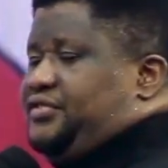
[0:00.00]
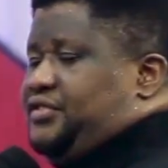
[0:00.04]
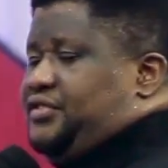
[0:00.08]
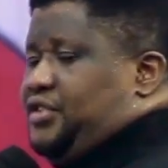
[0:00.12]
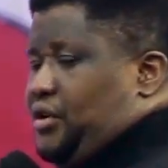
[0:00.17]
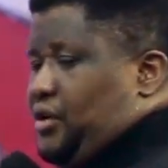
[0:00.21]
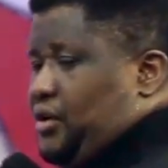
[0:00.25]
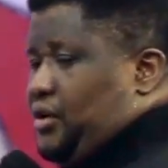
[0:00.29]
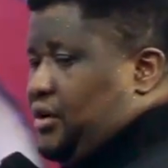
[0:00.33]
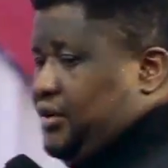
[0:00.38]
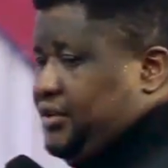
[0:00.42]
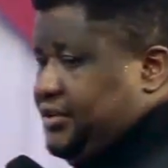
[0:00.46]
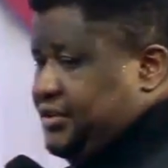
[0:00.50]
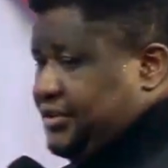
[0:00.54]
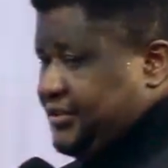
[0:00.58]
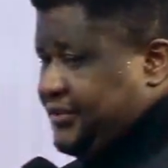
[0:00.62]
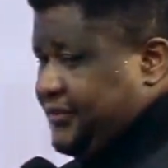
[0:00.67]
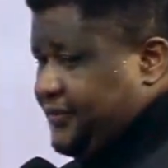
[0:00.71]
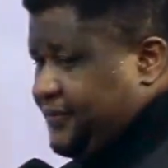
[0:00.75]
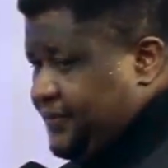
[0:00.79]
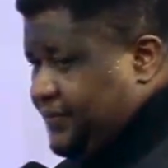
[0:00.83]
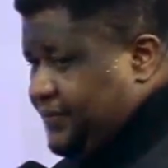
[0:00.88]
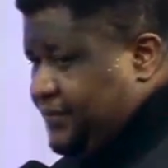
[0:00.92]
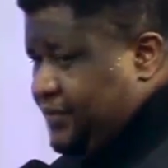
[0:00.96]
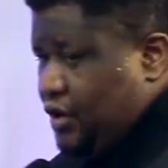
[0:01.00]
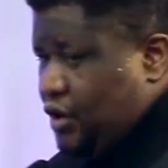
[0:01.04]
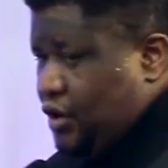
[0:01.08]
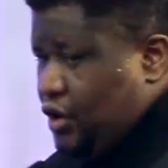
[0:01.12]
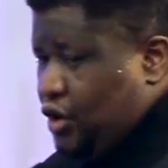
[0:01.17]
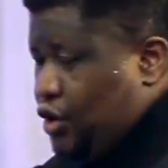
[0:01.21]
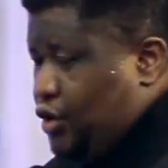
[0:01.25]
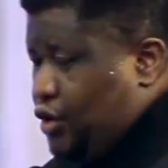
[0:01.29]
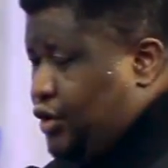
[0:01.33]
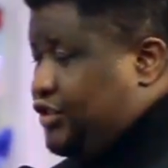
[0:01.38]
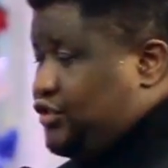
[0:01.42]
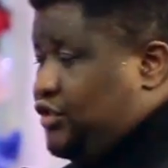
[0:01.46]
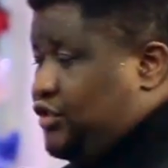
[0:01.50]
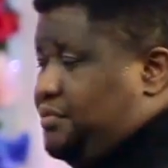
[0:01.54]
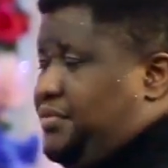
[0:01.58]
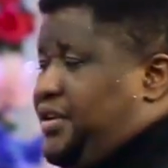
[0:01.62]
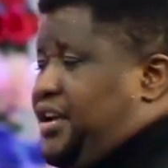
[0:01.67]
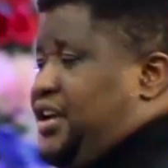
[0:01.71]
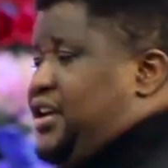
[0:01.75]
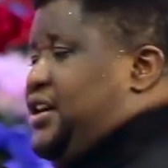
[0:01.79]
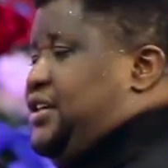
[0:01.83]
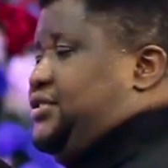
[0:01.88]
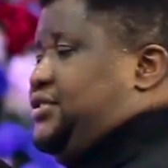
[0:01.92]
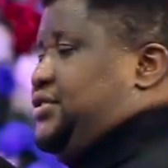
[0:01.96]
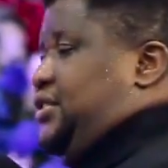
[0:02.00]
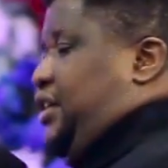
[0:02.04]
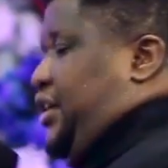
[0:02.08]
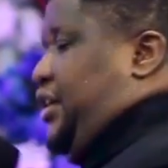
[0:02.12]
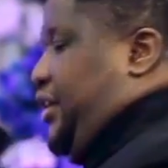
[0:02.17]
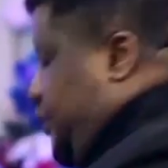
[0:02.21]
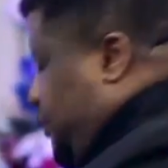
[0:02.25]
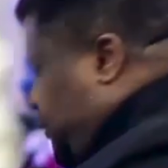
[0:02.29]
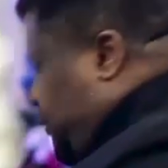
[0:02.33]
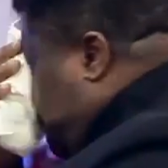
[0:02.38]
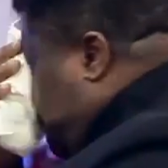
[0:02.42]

of the Lord. Who is with me here today?